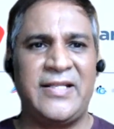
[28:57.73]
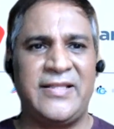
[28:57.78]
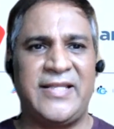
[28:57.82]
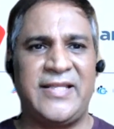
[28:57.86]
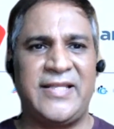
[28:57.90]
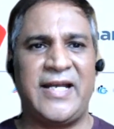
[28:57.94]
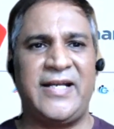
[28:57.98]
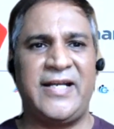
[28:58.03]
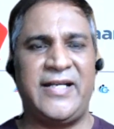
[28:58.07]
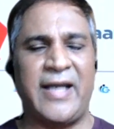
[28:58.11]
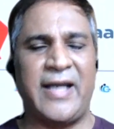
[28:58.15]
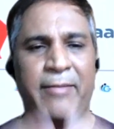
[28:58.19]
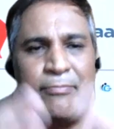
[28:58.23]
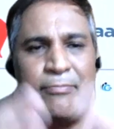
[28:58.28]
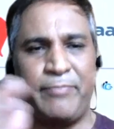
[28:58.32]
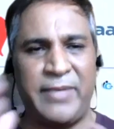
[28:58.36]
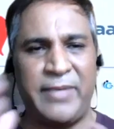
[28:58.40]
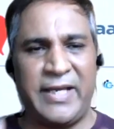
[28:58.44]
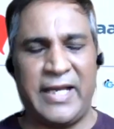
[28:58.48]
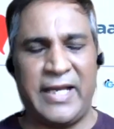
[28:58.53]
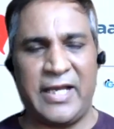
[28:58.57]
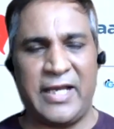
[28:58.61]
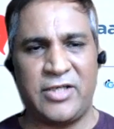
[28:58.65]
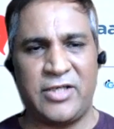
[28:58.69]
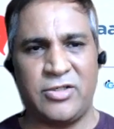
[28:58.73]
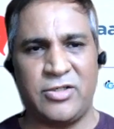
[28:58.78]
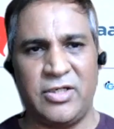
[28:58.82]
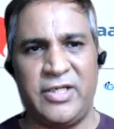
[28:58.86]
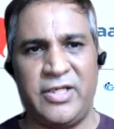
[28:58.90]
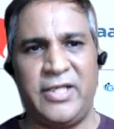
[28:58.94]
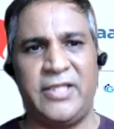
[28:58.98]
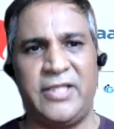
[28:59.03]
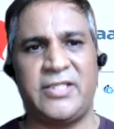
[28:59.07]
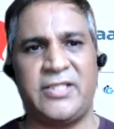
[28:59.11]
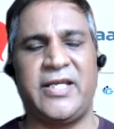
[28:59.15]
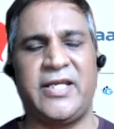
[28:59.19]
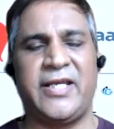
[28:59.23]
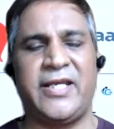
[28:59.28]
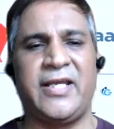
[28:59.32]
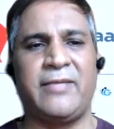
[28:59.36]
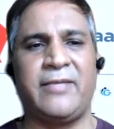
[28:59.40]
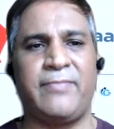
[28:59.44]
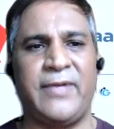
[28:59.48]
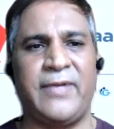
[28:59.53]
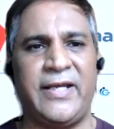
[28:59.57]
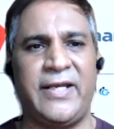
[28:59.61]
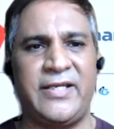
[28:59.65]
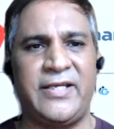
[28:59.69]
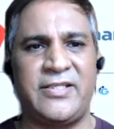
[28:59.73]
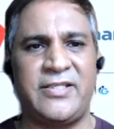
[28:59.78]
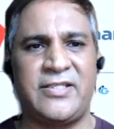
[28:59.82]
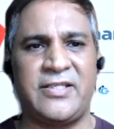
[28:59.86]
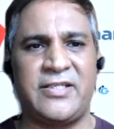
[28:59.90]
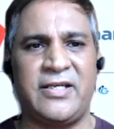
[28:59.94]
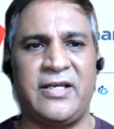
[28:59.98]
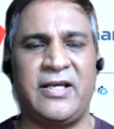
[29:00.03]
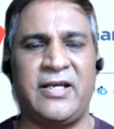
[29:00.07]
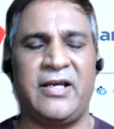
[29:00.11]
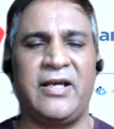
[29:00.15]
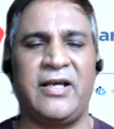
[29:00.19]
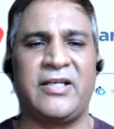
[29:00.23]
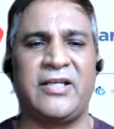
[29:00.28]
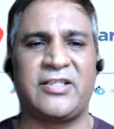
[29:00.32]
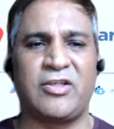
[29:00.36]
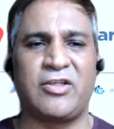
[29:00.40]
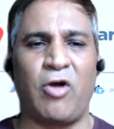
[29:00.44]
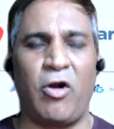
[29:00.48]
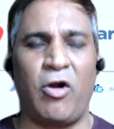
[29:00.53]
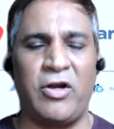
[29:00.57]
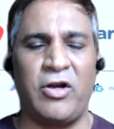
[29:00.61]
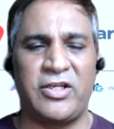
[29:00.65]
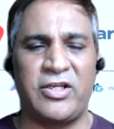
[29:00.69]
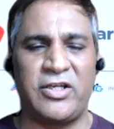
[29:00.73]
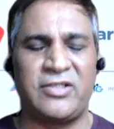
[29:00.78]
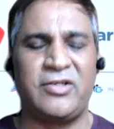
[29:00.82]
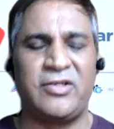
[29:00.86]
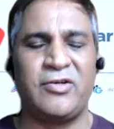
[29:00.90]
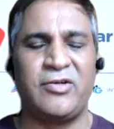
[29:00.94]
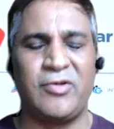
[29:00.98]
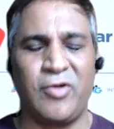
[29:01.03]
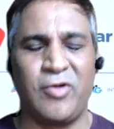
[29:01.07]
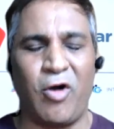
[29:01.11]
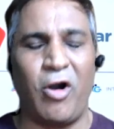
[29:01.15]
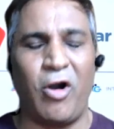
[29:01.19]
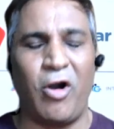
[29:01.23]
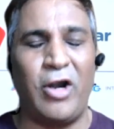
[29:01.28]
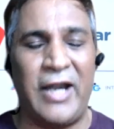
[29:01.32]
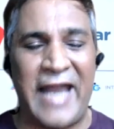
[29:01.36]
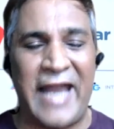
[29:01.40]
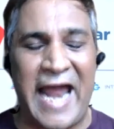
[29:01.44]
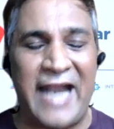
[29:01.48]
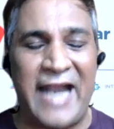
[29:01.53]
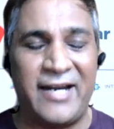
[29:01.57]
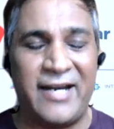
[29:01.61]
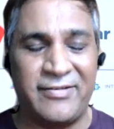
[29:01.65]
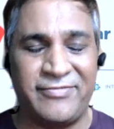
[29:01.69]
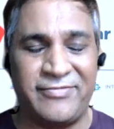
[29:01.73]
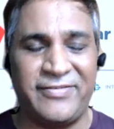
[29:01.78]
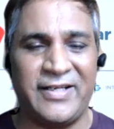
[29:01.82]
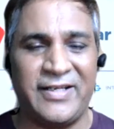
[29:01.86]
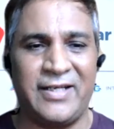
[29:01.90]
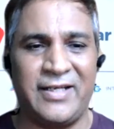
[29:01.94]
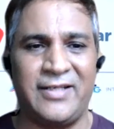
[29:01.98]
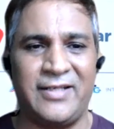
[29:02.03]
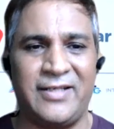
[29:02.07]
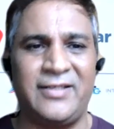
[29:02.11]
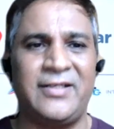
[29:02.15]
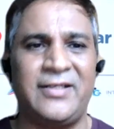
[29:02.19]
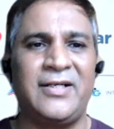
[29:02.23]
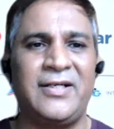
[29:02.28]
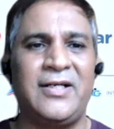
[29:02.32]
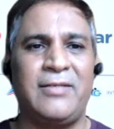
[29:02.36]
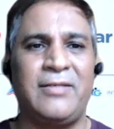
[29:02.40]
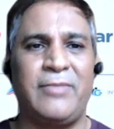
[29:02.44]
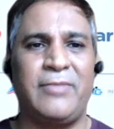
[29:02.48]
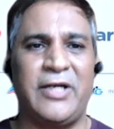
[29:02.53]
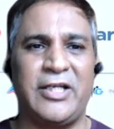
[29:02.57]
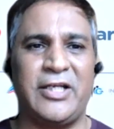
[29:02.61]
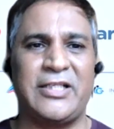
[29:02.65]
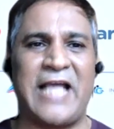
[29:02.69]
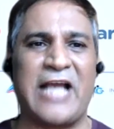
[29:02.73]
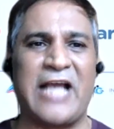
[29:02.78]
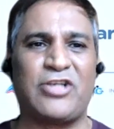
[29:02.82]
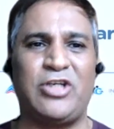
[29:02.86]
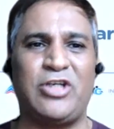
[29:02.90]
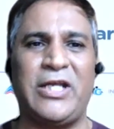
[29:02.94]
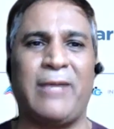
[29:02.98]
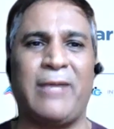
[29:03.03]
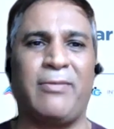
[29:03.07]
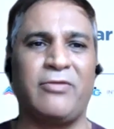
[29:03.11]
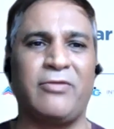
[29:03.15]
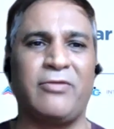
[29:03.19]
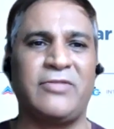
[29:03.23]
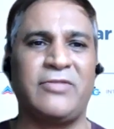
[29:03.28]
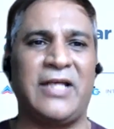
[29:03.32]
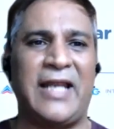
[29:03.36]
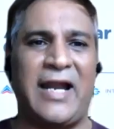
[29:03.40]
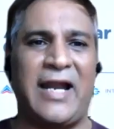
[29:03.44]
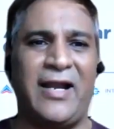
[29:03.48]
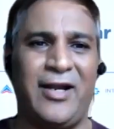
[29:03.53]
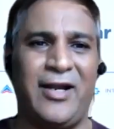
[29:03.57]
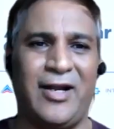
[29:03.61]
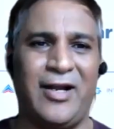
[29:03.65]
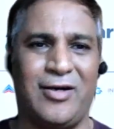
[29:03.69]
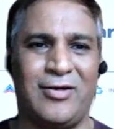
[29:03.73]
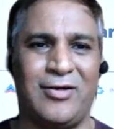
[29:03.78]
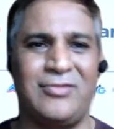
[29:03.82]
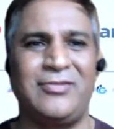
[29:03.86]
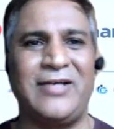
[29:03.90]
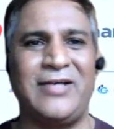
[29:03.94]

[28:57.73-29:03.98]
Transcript: That dumping actually is taking place. It's called landfill, but is actually above the land now.